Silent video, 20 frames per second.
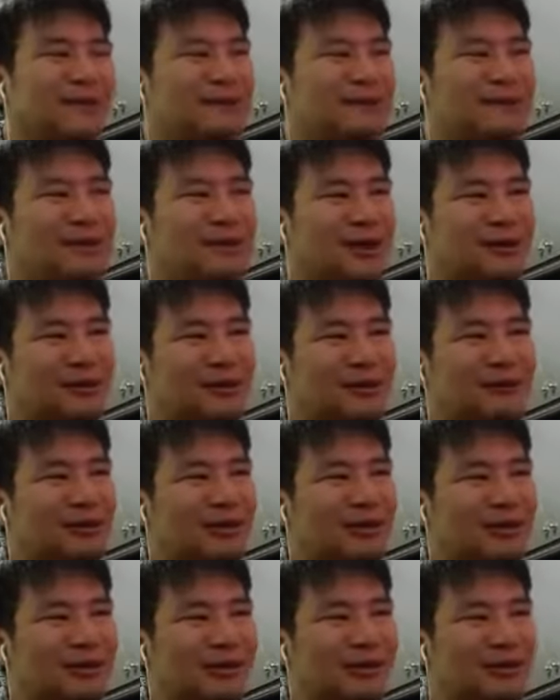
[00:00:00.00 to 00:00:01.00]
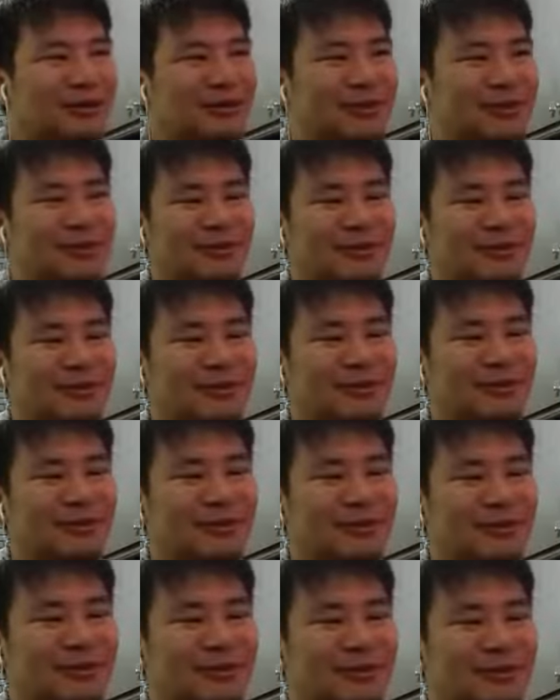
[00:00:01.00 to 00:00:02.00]
I don't know whether it
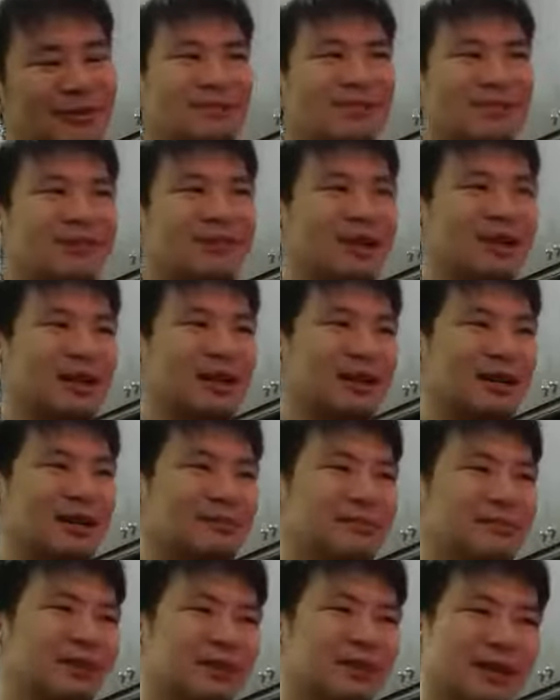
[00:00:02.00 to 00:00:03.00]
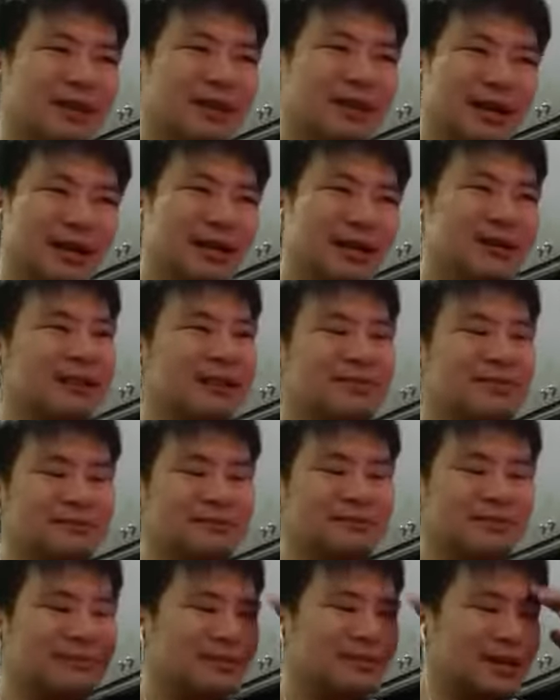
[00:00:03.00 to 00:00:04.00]
was through another podcast or
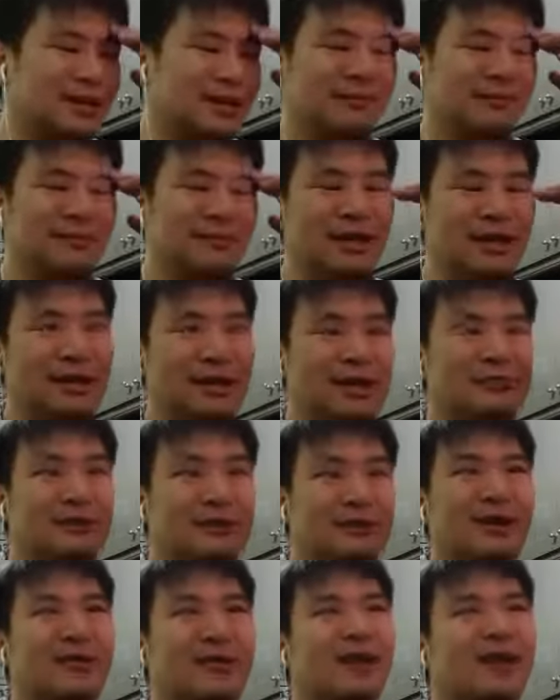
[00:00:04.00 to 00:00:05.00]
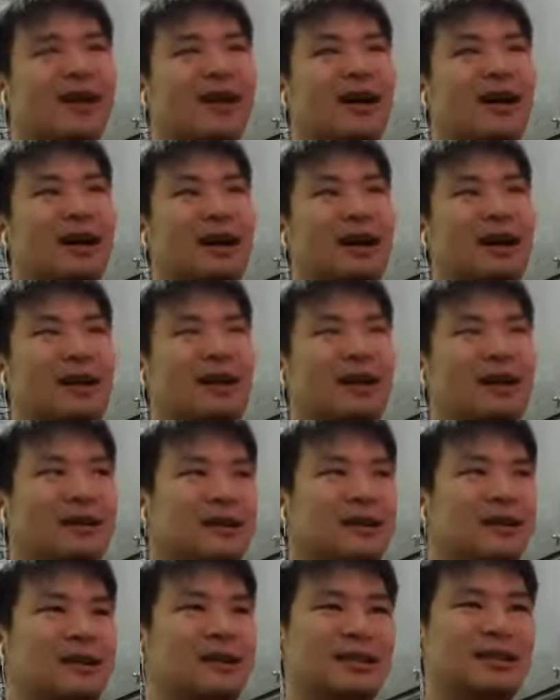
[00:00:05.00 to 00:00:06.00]
somewhere somehow. I
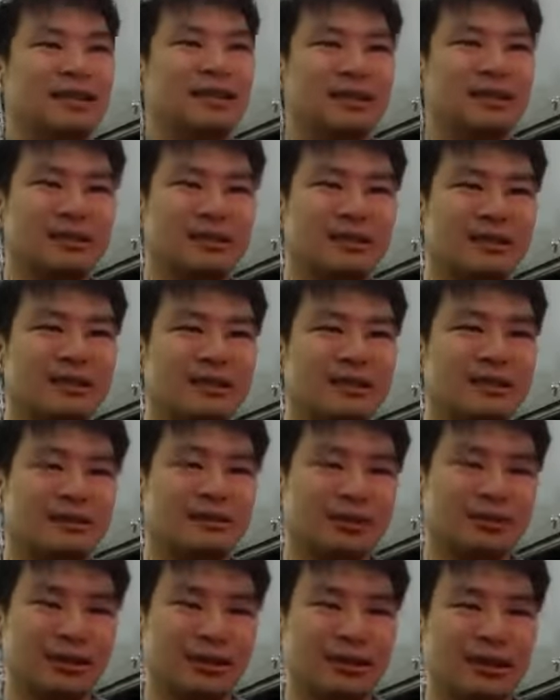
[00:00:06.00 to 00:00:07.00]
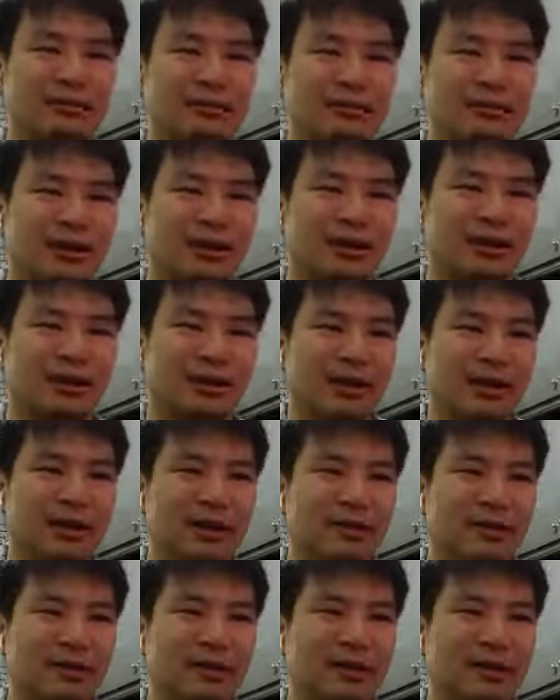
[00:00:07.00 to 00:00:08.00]
started listening to the Clojure script
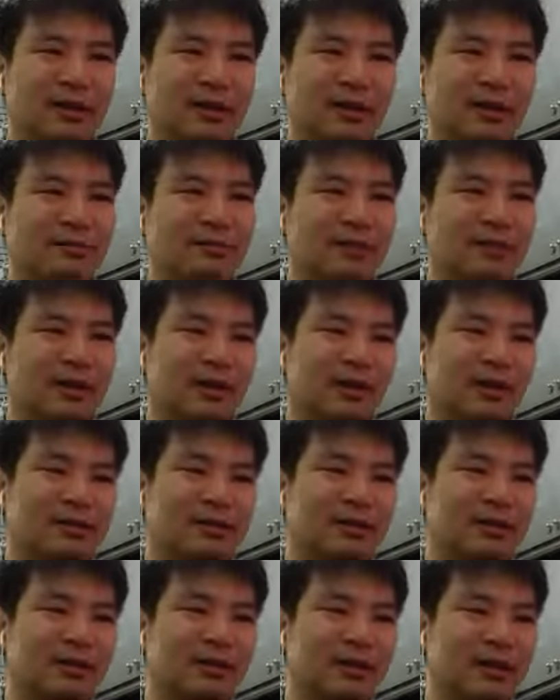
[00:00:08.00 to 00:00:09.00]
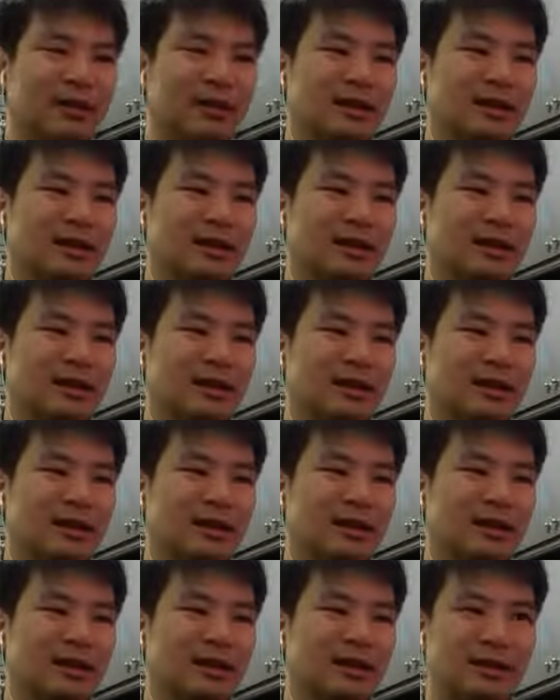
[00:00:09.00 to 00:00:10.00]
podcast, and I learned about how
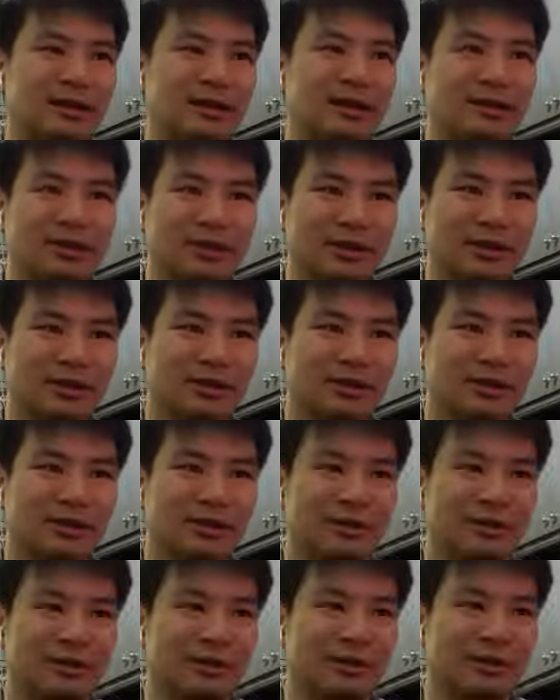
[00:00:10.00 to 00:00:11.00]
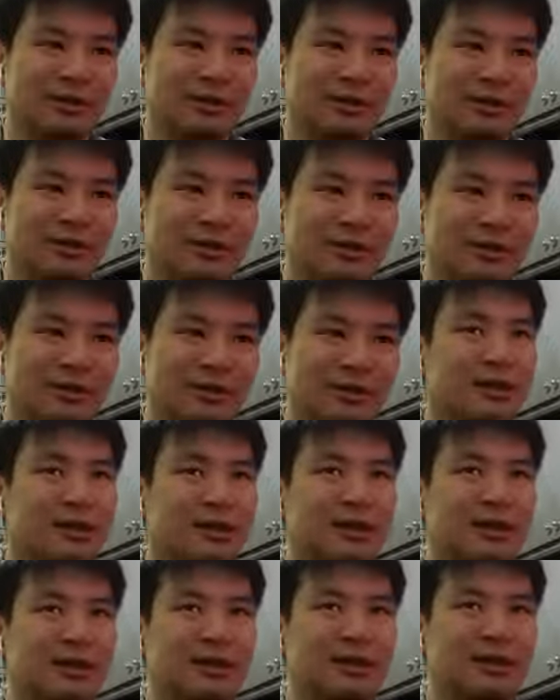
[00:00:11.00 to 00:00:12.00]
Clojure script use
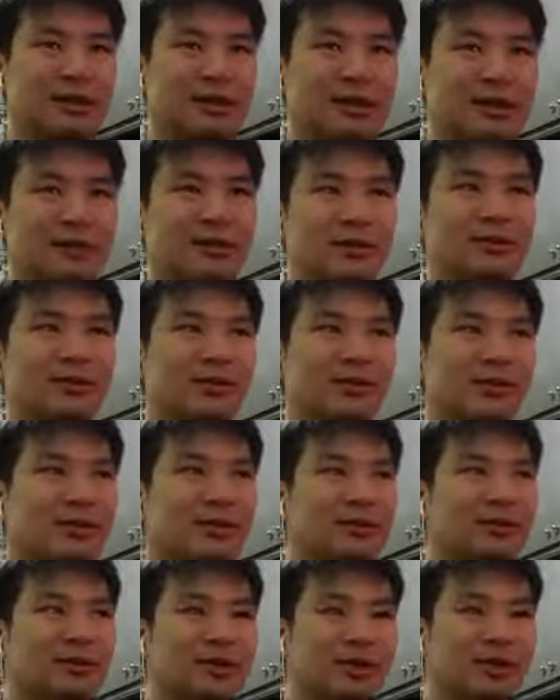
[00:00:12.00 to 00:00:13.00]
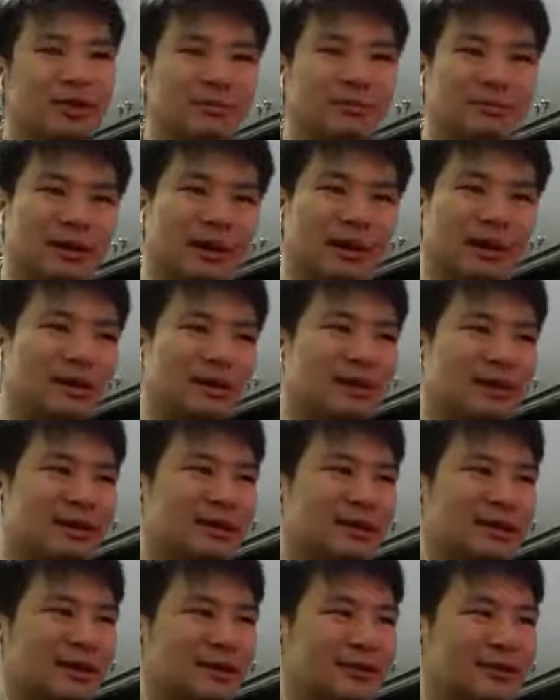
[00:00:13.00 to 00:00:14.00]
the Google Clojure
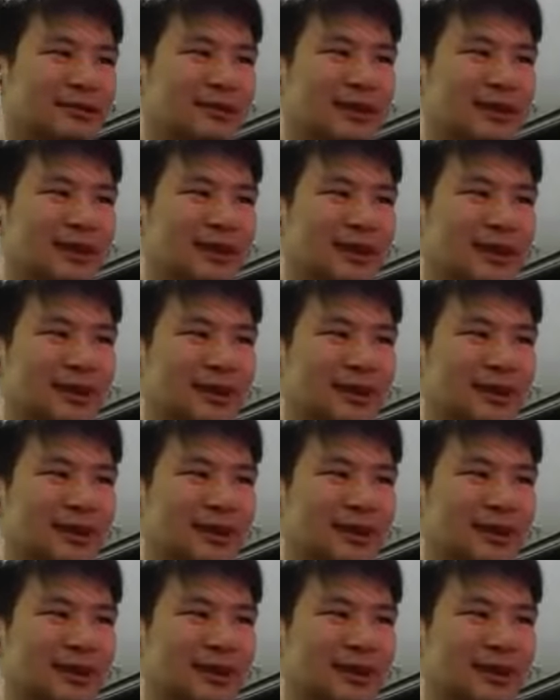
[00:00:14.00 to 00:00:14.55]
compiler. I was very